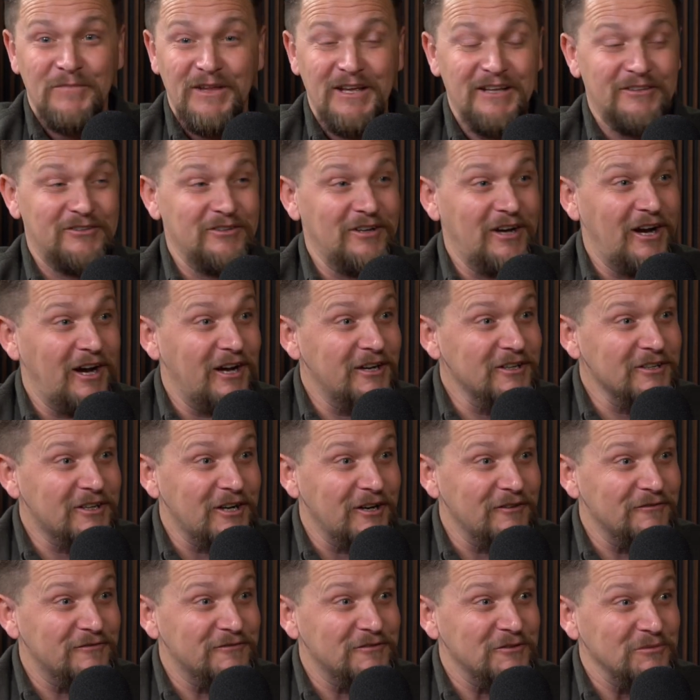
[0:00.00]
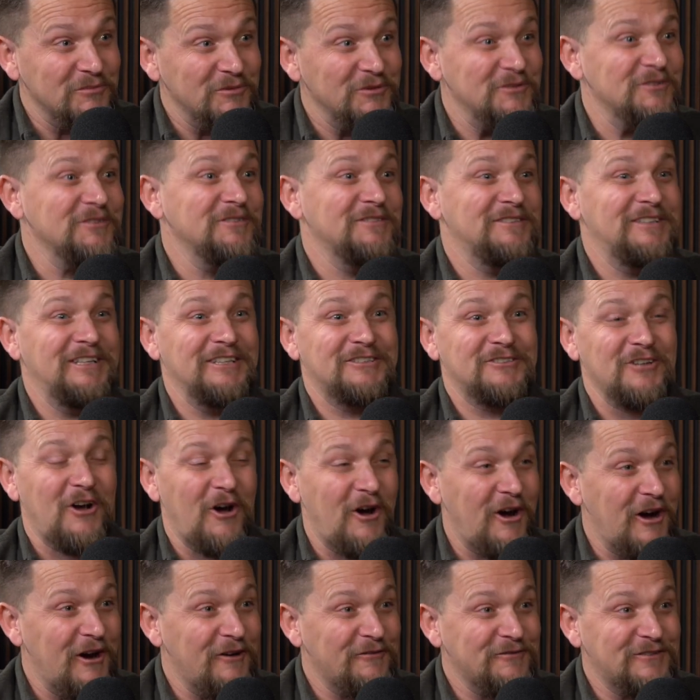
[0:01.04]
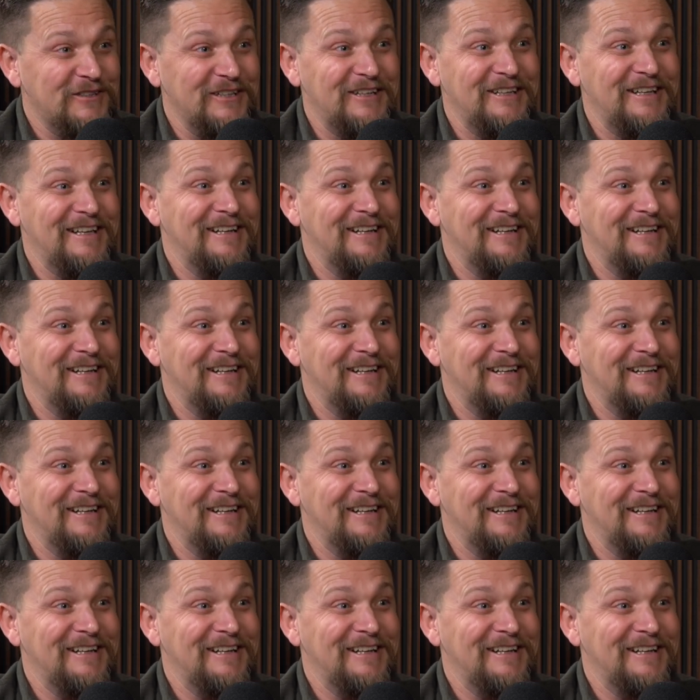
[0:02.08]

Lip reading: It's uncomfortable. It's often